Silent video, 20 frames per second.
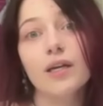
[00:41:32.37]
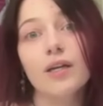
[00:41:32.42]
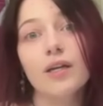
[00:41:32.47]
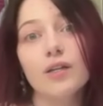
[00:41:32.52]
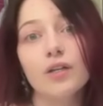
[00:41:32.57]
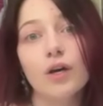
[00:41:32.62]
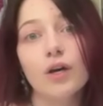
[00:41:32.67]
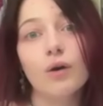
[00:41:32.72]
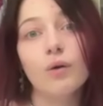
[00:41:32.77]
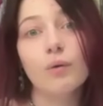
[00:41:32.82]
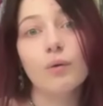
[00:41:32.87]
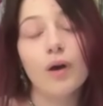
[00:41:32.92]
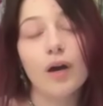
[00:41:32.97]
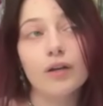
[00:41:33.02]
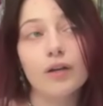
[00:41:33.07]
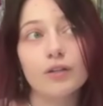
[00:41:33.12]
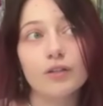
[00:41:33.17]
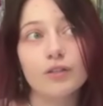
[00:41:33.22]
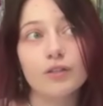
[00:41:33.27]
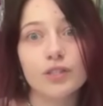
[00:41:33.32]
no
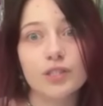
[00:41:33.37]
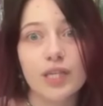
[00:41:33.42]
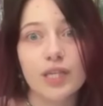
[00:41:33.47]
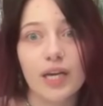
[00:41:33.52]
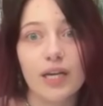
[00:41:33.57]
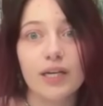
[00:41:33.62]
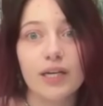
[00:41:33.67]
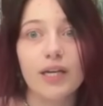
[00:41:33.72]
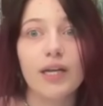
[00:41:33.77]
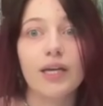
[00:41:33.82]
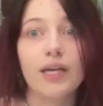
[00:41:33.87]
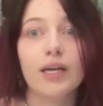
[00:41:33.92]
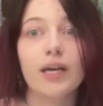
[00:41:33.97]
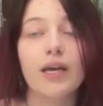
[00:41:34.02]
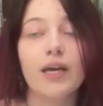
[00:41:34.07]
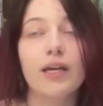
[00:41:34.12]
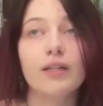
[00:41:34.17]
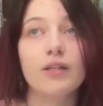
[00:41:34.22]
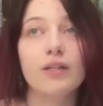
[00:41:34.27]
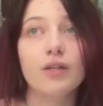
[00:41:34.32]
understanding
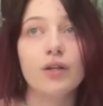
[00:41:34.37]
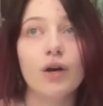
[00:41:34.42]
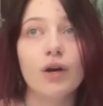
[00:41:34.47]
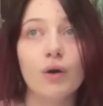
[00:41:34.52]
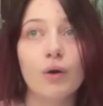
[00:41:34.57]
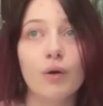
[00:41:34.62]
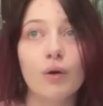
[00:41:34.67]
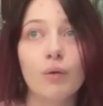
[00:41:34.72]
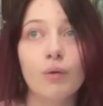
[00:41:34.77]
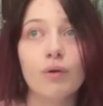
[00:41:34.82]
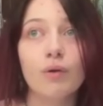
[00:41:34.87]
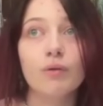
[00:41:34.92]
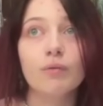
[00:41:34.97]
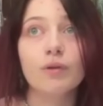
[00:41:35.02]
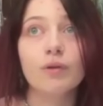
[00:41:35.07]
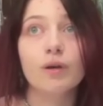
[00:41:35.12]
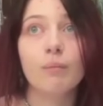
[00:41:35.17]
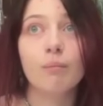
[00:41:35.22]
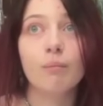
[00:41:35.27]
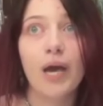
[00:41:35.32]
and no
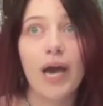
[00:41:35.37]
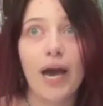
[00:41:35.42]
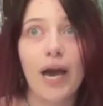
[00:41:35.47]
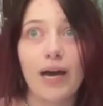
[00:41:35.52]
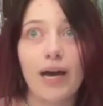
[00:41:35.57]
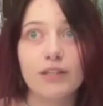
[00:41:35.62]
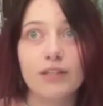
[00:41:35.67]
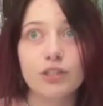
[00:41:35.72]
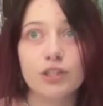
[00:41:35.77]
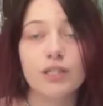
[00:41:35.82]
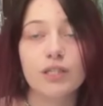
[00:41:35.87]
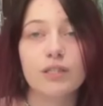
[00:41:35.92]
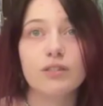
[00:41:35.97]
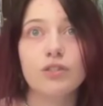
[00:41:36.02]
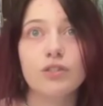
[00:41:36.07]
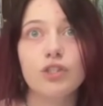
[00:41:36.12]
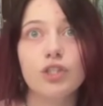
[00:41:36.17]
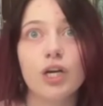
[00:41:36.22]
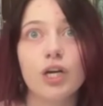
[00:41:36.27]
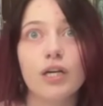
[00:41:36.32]

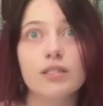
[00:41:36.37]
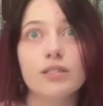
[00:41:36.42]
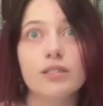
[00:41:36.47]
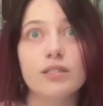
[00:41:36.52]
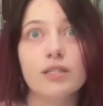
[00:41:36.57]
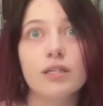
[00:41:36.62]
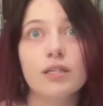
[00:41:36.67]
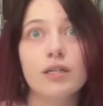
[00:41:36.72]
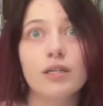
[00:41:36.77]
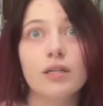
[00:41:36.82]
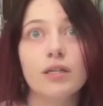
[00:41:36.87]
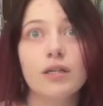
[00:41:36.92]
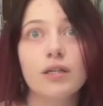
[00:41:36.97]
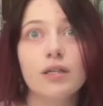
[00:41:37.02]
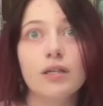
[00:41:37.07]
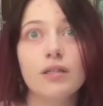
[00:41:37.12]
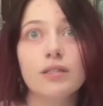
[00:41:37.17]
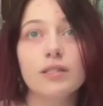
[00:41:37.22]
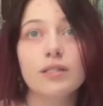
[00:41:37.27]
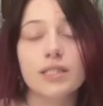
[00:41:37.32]
compassion, just
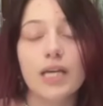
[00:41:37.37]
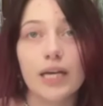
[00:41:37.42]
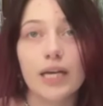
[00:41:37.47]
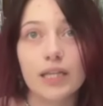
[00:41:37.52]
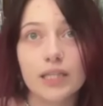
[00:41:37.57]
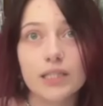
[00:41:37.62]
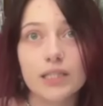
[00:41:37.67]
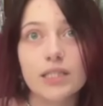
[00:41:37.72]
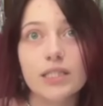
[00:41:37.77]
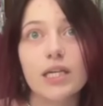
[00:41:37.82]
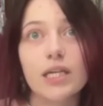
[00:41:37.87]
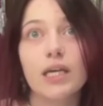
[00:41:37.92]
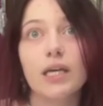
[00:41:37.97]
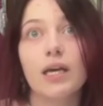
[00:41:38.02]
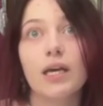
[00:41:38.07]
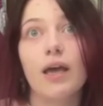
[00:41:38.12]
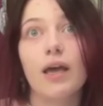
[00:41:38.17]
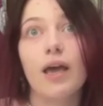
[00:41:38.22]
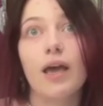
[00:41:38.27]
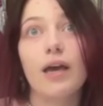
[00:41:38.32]

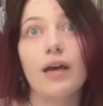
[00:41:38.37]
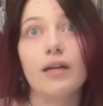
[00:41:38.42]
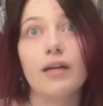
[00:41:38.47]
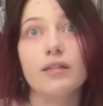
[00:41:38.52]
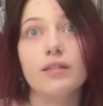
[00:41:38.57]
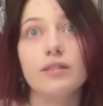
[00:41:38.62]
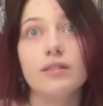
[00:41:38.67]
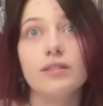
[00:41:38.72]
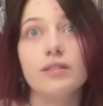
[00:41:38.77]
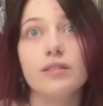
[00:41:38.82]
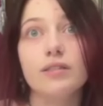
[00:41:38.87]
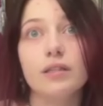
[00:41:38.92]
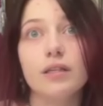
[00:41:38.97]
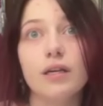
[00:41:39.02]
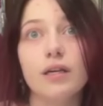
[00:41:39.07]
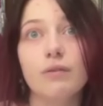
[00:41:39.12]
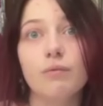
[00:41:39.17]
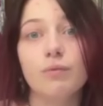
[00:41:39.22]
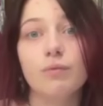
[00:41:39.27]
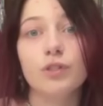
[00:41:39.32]
silencing and
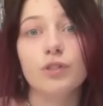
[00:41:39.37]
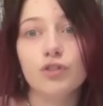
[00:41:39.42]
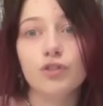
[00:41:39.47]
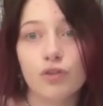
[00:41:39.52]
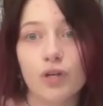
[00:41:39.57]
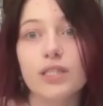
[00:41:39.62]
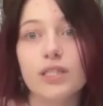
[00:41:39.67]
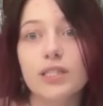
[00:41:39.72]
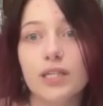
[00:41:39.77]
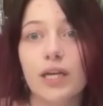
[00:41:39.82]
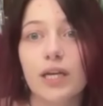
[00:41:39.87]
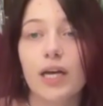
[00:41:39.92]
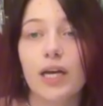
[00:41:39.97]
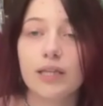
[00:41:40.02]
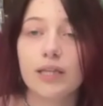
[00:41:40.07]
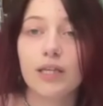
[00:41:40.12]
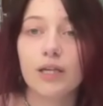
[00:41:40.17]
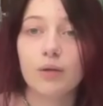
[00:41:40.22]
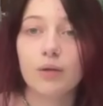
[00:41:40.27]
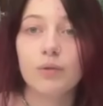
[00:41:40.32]
restricting, I
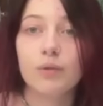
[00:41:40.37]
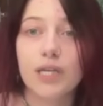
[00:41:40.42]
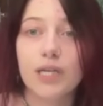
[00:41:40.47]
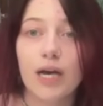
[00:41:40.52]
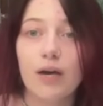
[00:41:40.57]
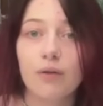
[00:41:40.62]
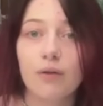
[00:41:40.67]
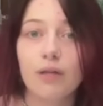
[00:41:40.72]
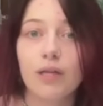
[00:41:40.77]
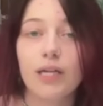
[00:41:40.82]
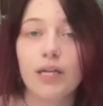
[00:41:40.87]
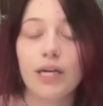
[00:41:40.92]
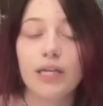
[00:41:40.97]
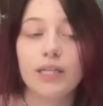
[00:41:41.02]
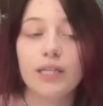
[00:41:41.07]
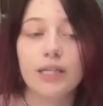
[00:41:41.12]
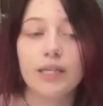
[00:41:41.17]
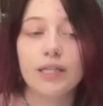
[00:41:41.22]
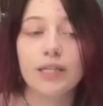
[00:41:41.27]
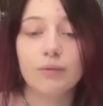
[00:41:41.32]
think was how, and I
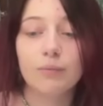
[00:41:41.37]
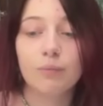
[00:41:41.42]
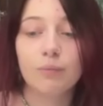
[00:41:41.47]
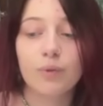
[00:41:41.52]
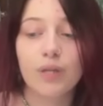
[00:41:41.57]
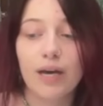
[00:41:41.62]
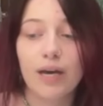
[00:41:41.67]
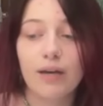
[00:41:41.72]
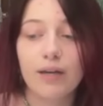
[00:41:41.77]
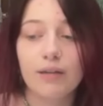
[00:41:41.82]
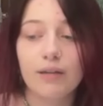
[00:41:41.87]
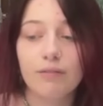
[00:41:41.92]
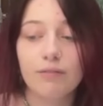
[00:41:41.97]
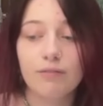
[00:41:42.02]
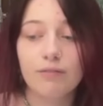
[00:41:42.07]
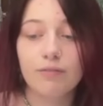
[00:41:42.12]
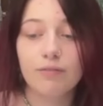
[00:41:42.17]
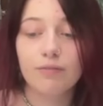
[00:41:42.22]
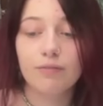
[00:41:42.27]
think that if